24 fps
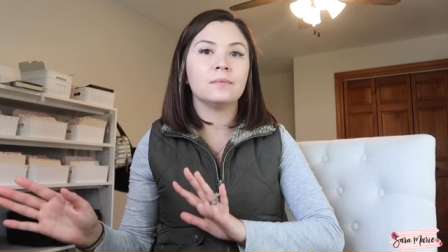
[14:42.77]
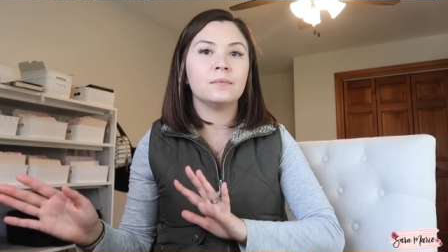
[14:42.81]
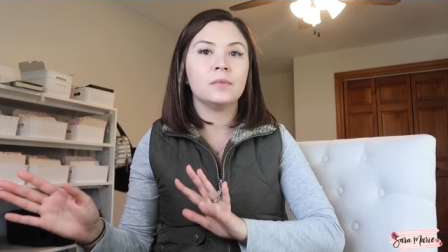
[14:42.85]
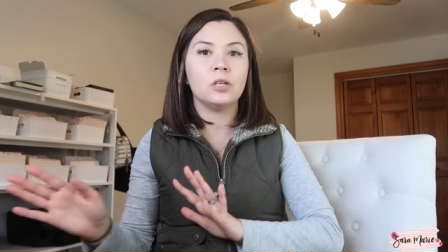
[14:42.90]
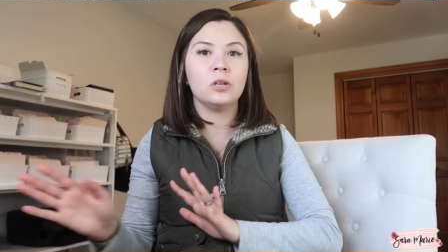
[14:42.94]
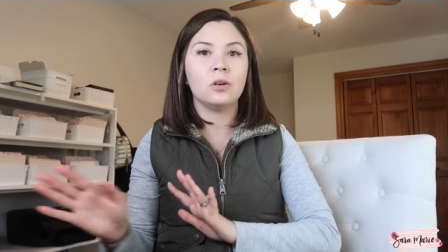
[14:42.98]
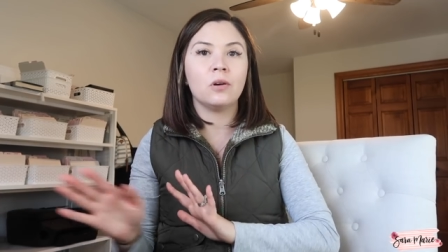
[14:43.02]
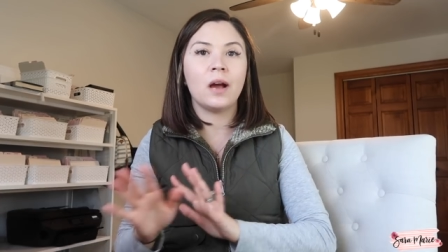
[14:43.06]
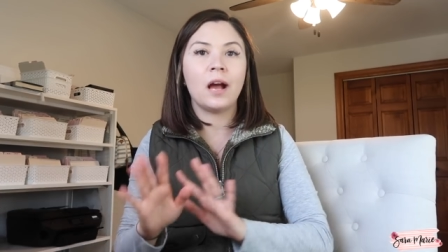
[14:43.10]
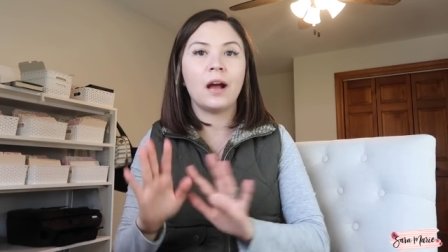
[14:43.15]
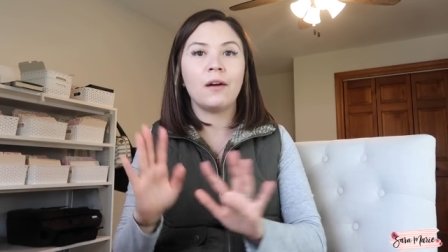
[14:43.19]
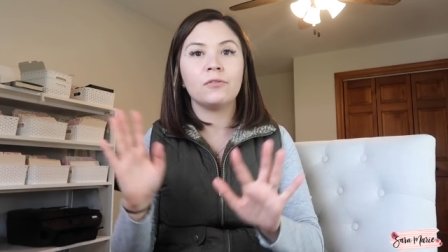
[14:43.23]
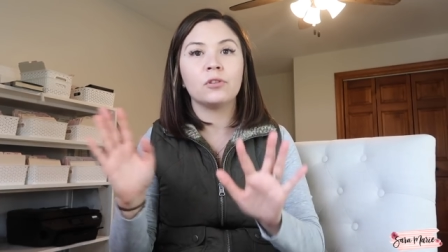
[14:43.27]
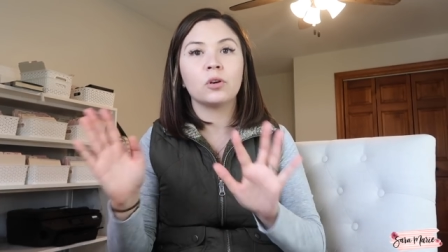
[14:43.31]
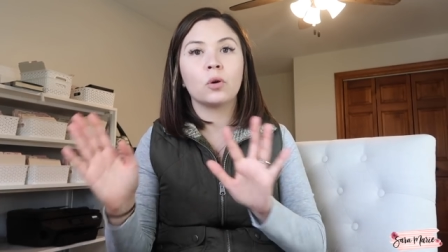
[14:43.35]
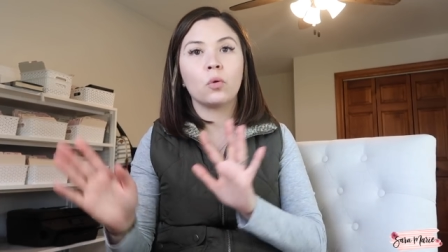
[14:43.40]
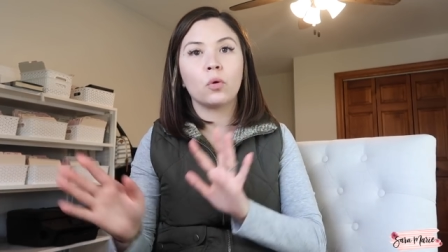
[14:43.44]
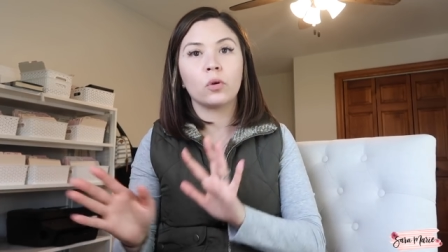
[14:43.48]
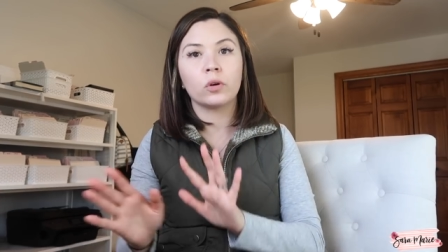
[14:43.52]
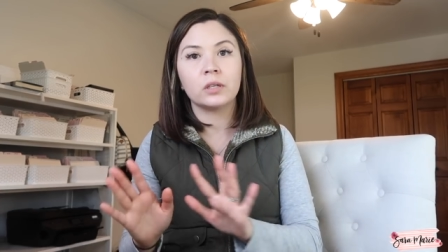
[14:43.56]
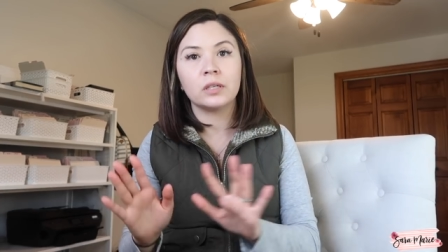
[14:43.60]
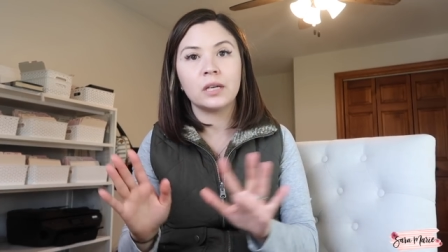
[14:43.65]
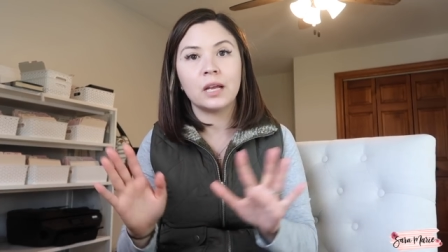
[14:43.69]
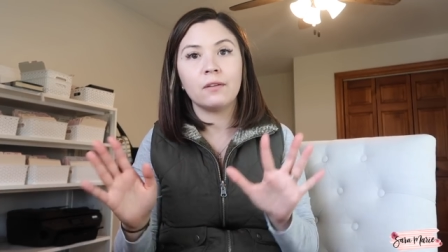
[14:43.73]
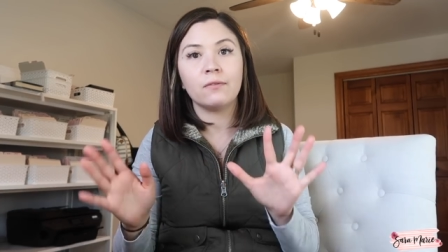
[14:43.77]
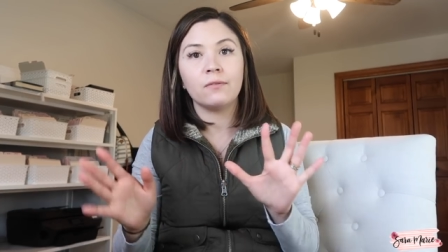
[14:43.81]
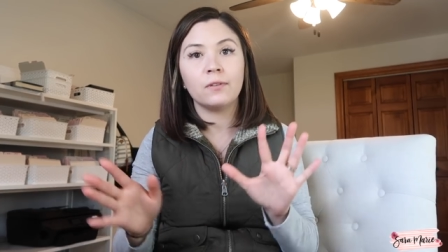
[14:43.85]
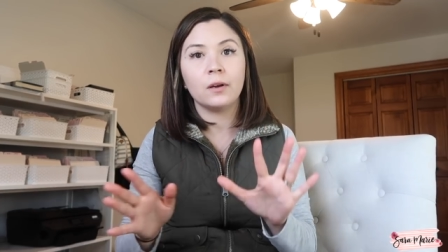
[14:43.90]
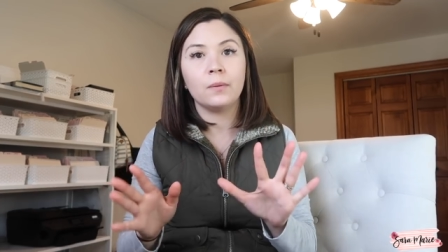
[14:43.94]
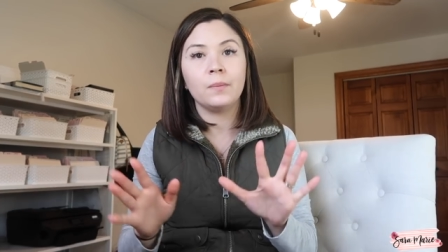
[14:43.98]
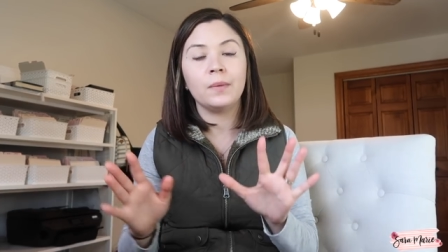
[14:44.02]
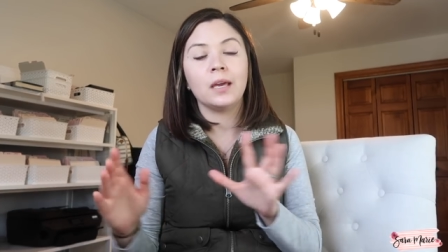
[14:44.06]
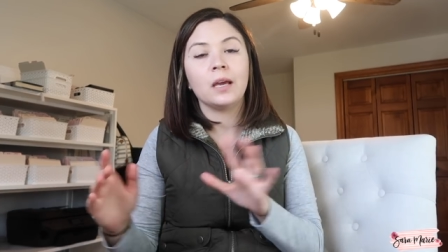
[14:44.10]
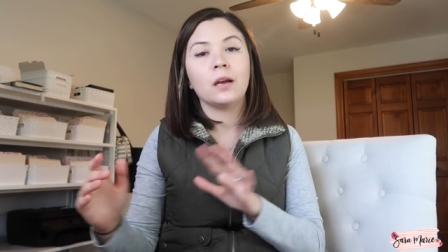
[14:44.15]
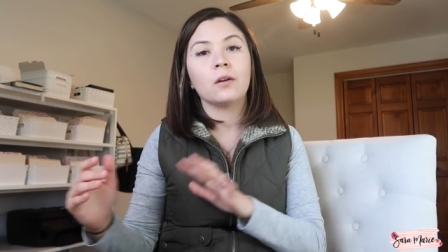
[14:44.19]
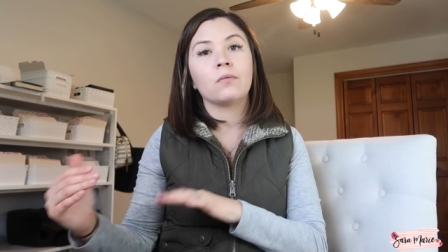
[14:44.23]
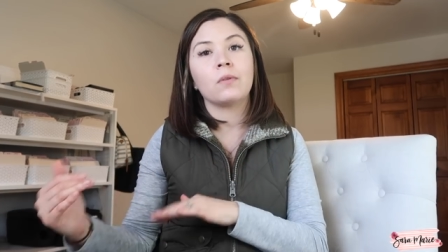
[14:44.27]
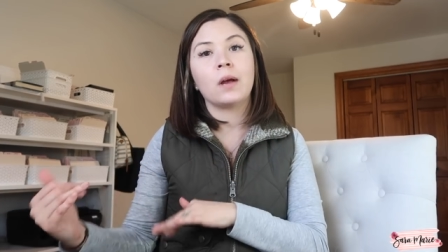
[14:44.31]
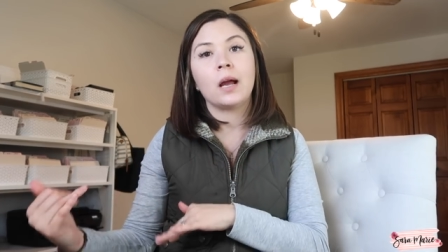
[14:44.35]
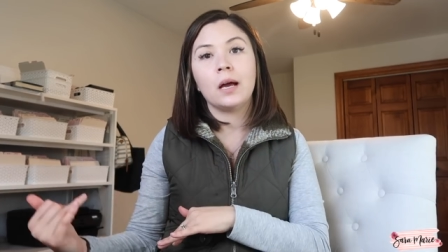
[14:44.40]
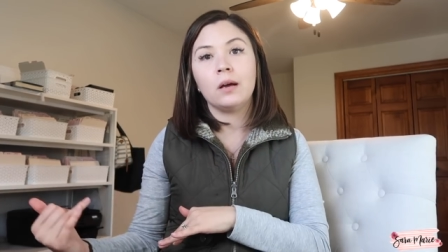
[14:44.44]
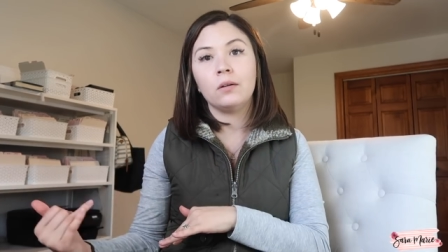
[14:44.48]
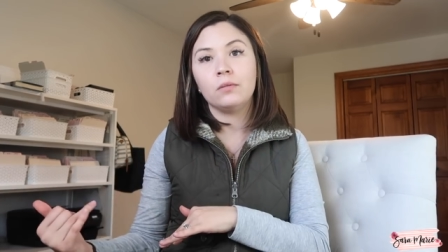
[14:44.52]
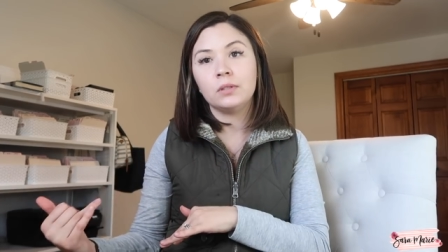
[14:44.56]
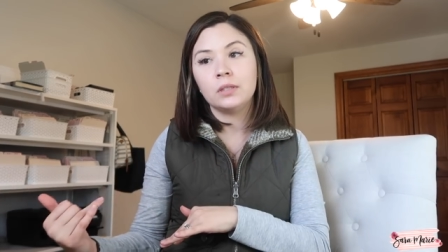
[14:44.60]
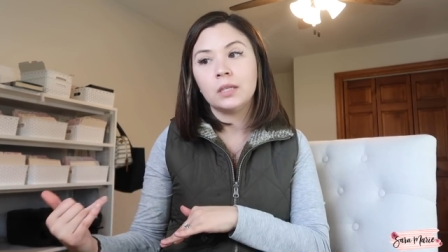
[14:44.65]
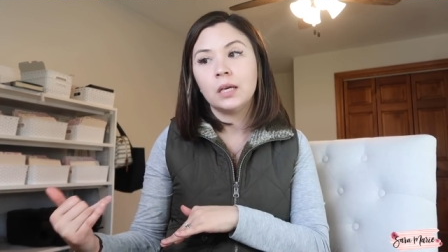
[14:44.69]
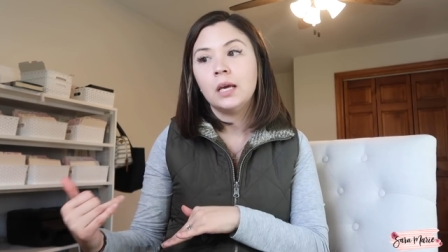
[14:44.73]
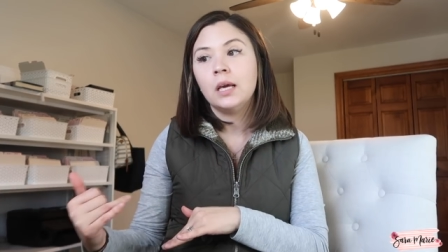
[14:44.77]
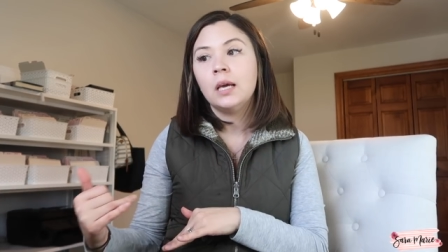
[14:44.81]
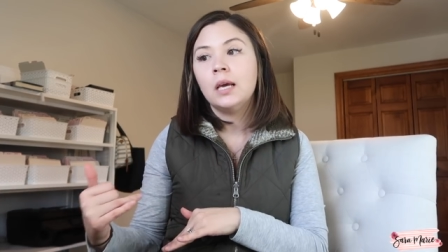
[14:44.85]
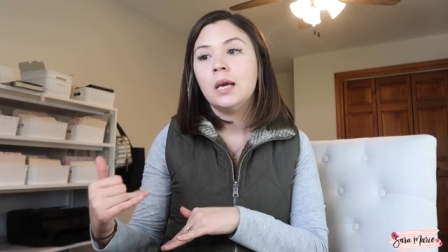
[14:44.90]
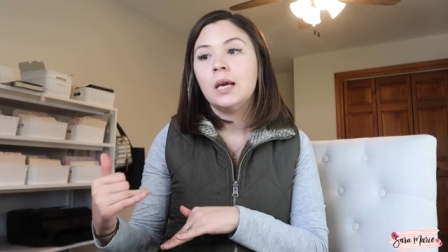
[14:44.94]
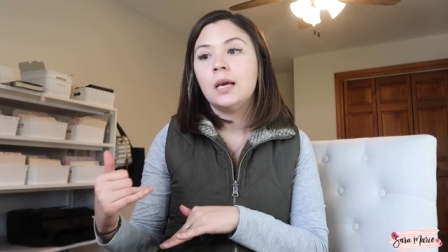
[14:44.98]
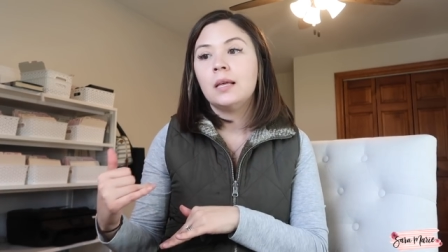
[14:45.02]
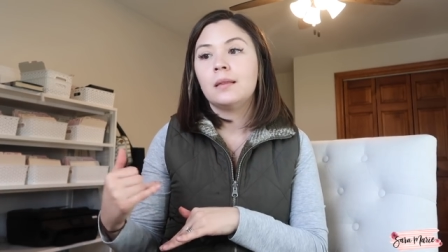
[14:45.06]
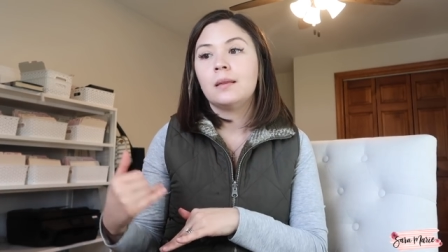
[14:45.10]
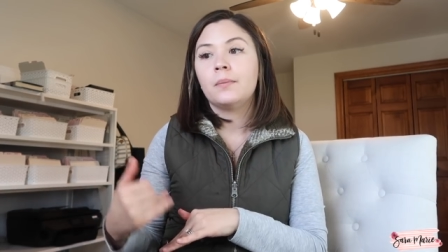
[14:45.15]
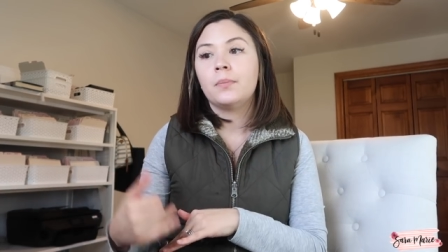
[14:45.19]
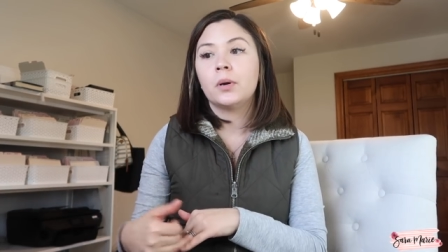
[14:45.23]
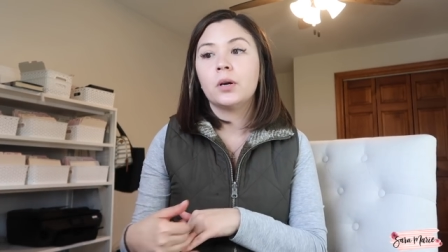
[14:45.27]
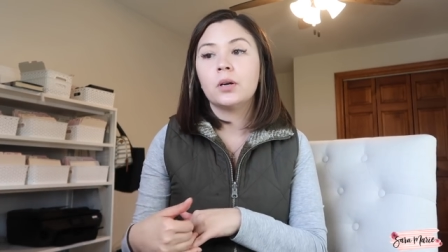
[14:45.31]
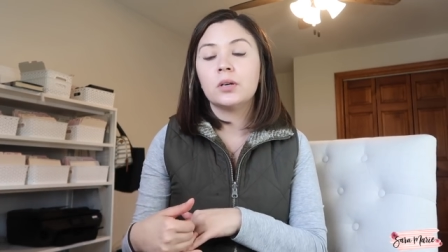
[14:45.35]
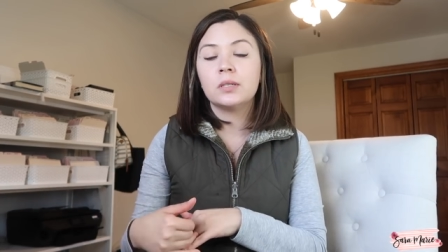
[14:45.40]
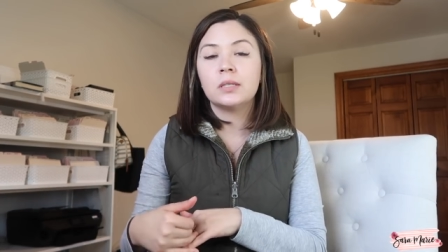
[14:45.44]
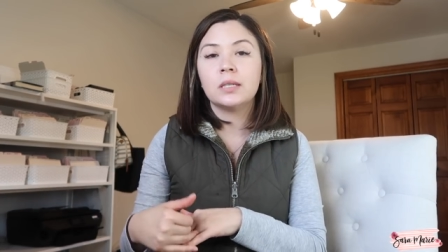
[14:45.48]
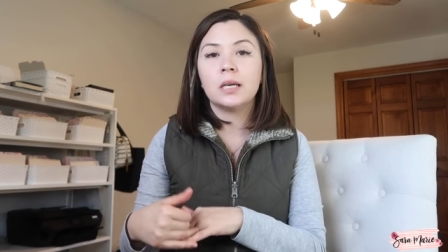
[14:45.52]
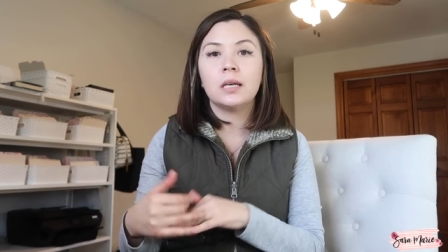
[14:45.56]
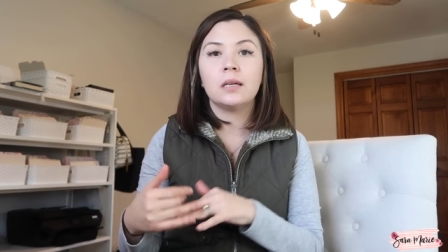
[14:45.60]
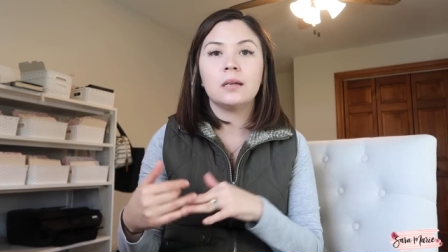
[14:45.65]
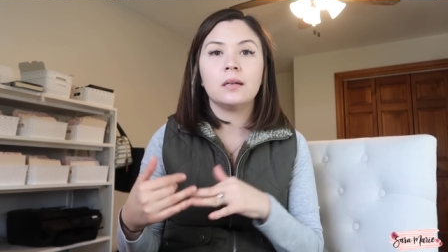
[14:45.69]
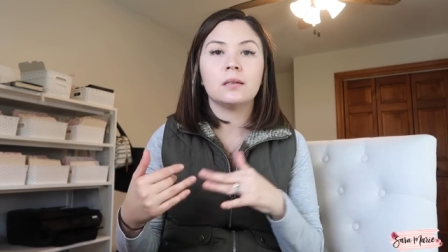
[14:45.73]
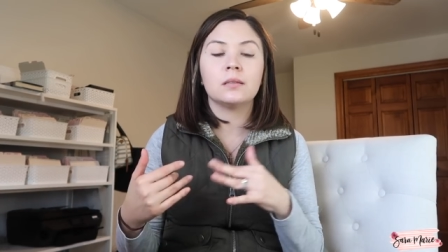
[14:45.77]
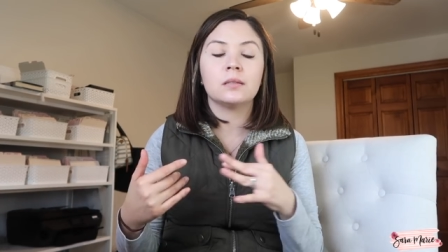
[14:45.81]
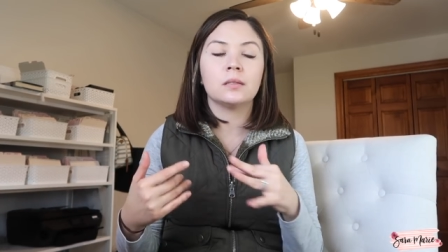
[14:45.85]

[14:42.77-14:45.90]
you know, have to coordinate filming around the person.